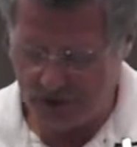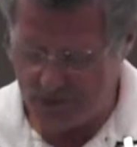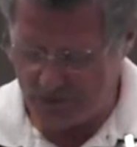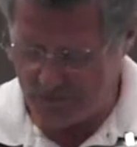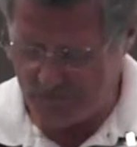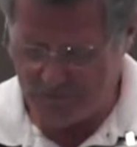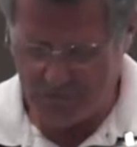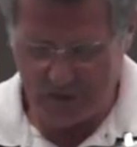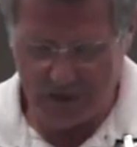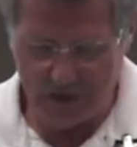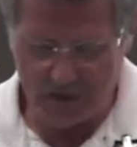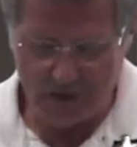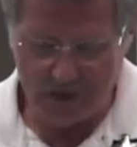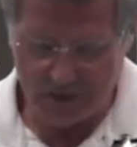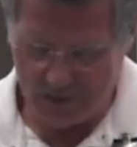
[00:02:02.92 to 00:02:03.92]
and
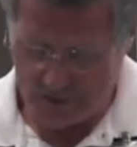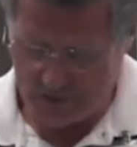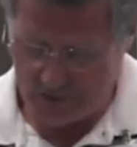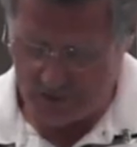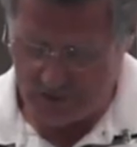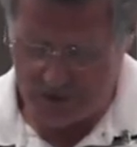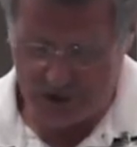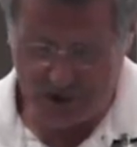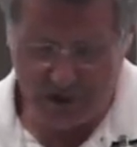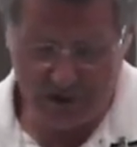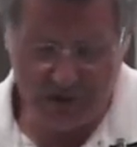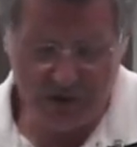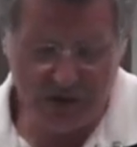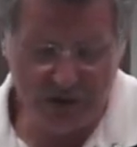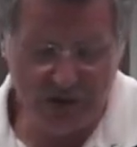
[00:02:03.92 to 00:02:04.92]
surface
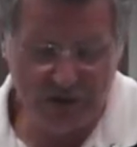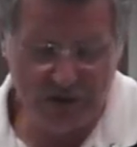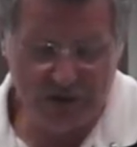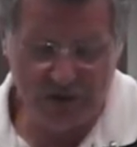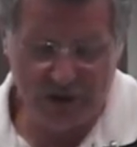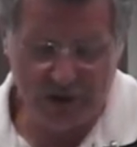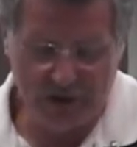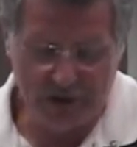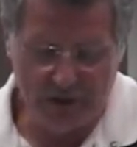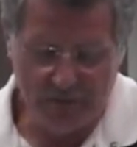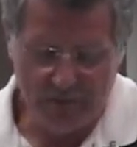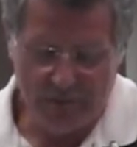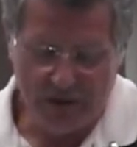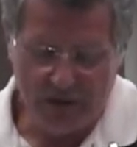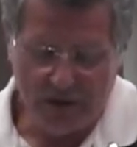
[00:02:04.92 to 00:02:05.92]
activity is still there.
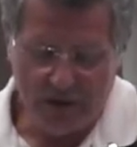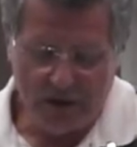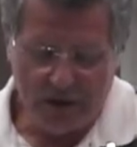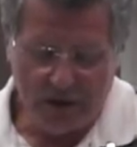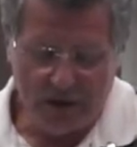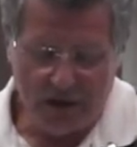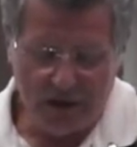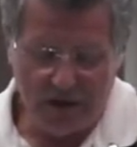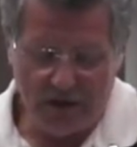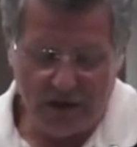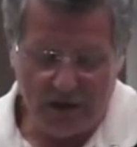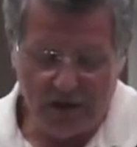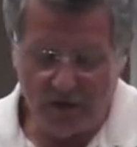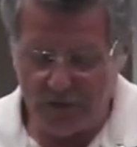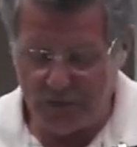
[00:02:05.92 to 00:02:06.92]
And
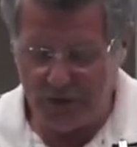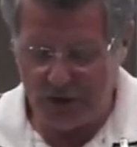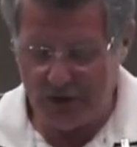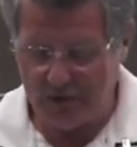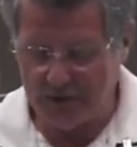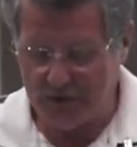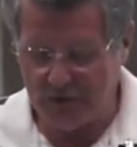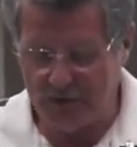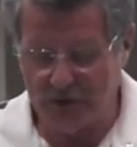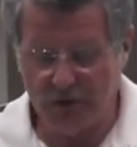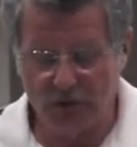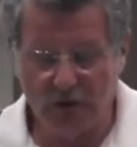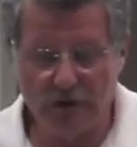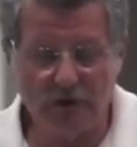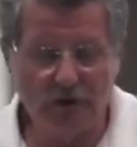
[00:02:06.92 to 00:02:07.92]
they are compatible with
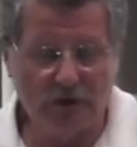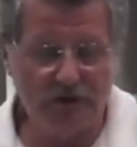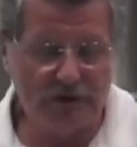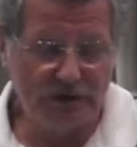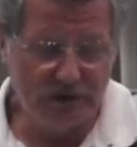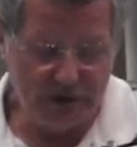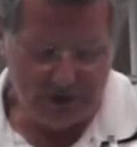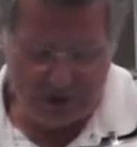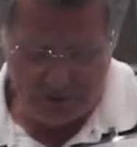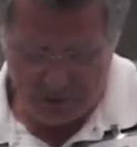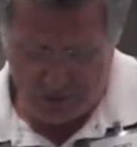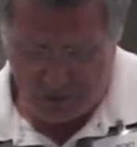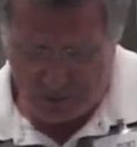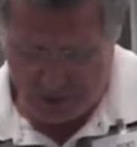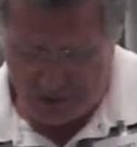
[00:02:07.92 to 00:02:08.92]
strong oxidants,
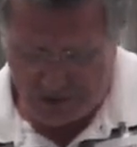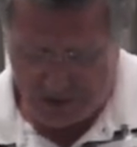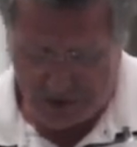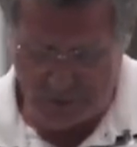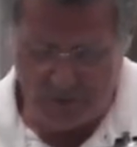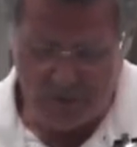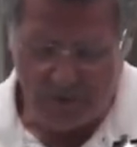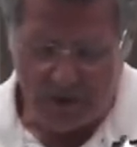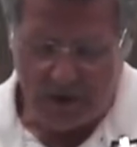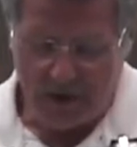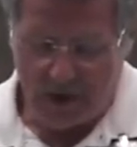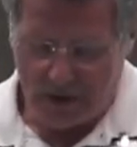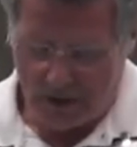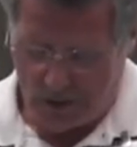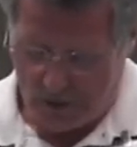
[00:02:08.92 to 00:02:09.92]
which makes them
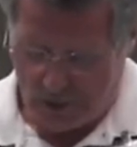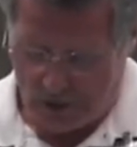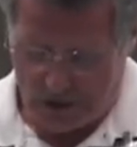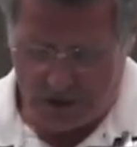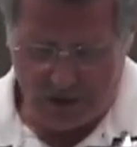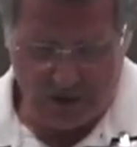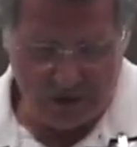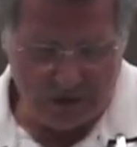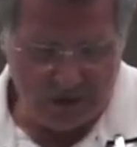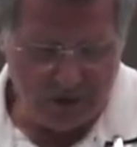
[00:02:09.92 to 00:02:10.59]
quite